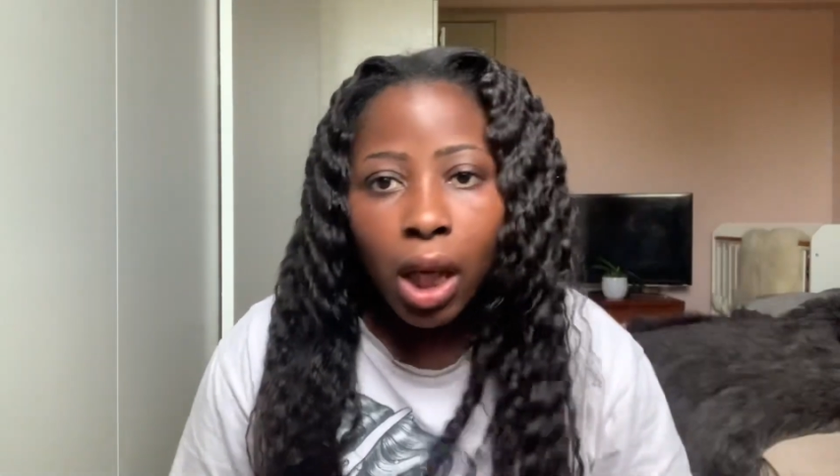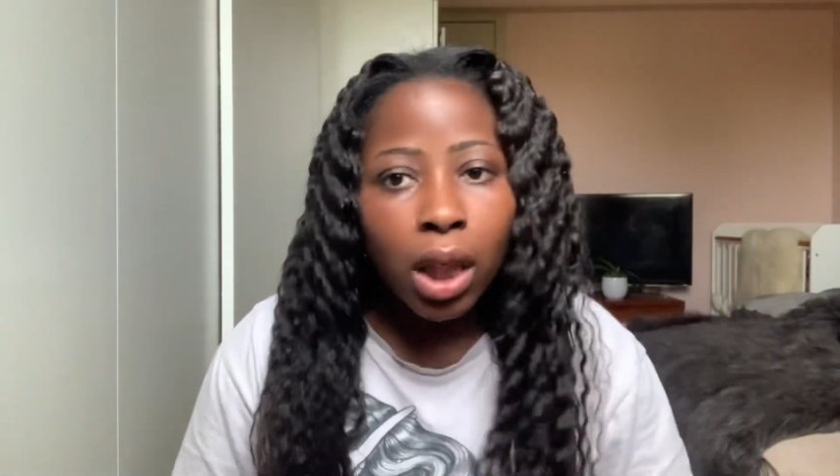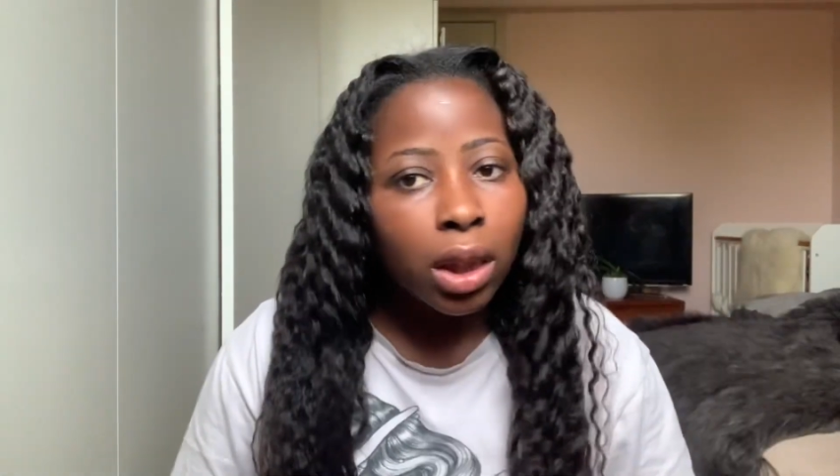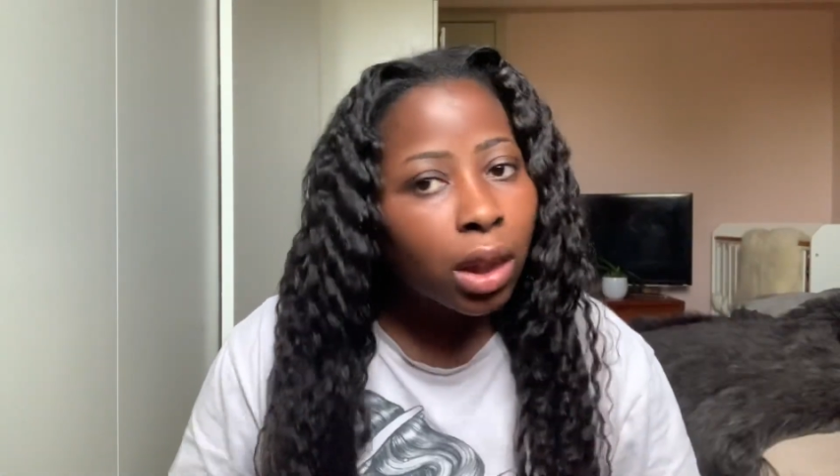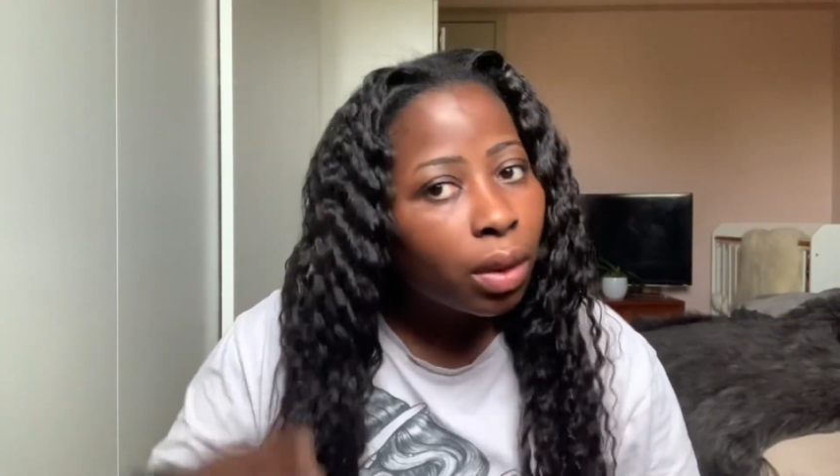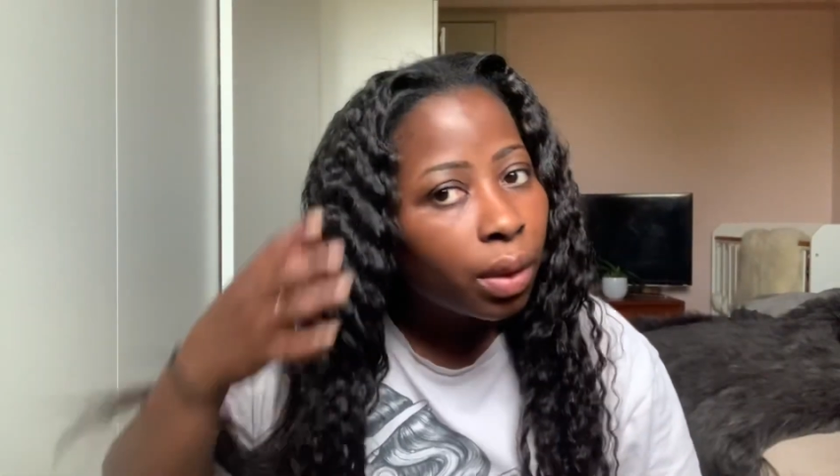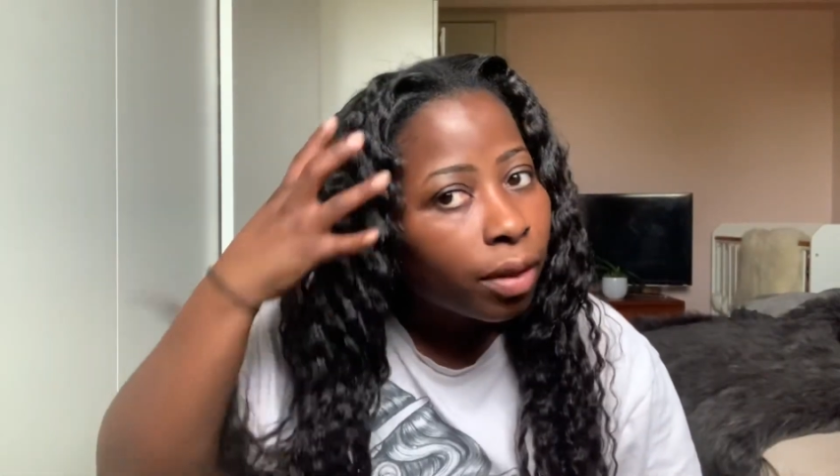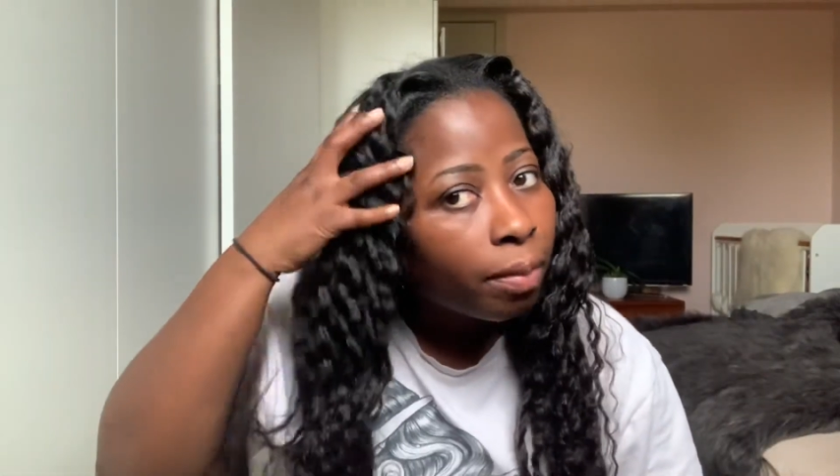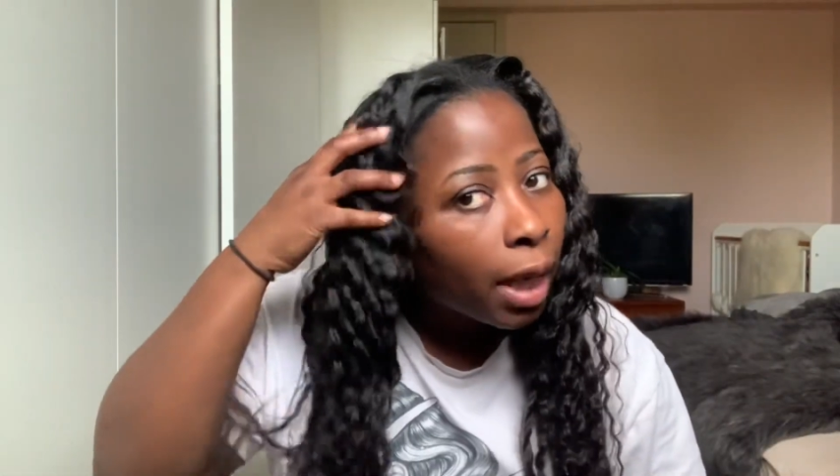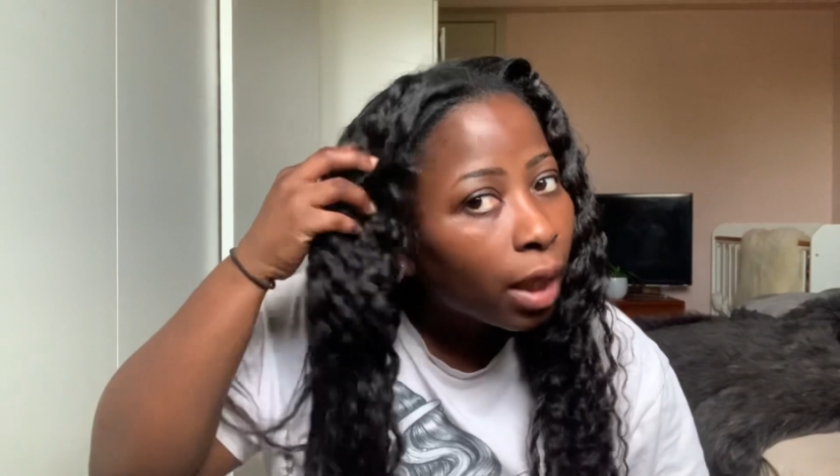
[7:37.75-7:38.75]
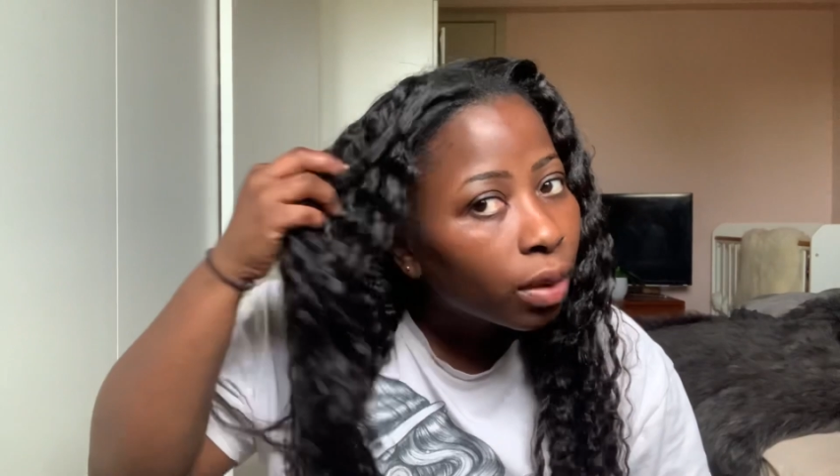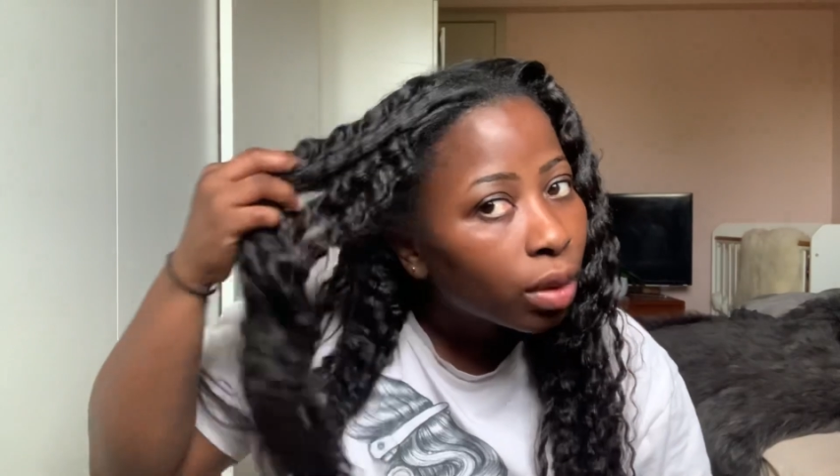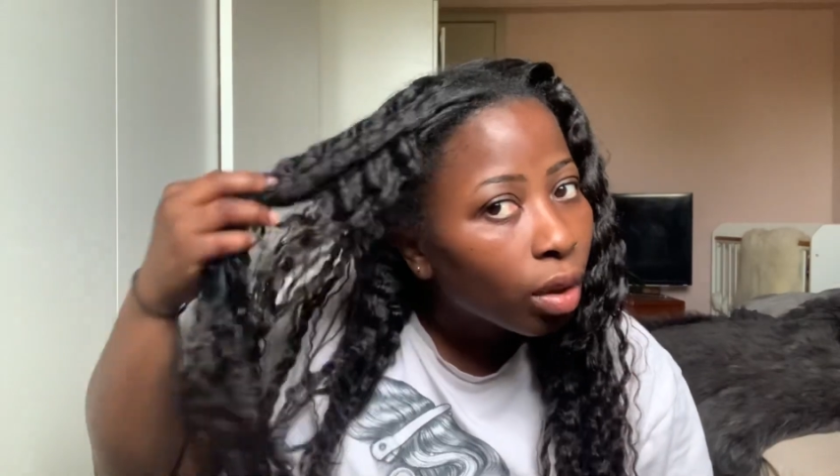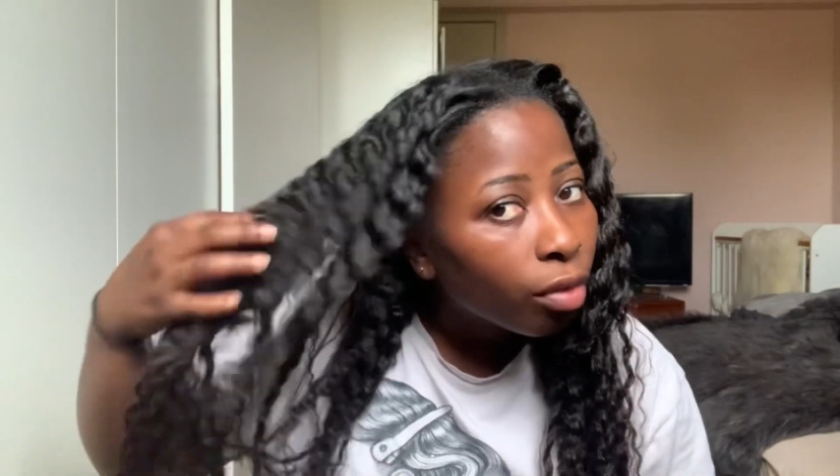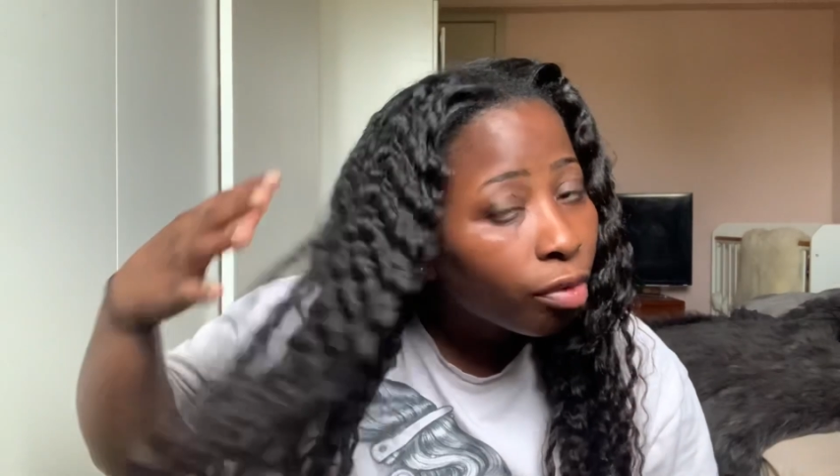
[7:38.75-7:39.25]
a good amount
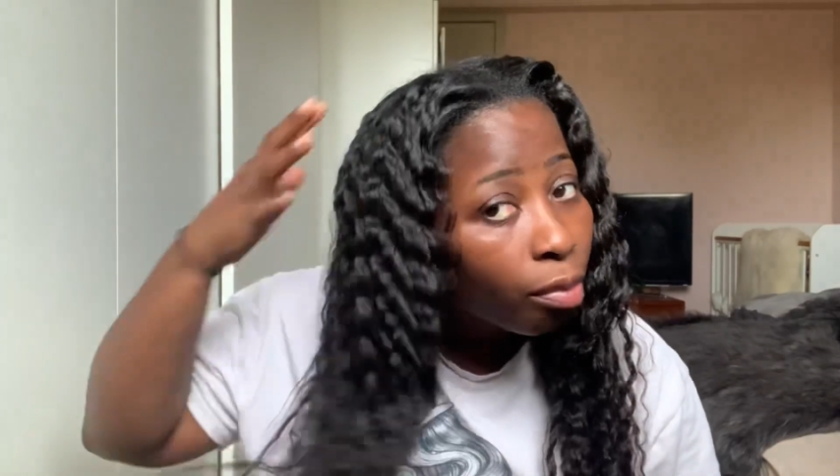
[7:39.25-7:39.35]
of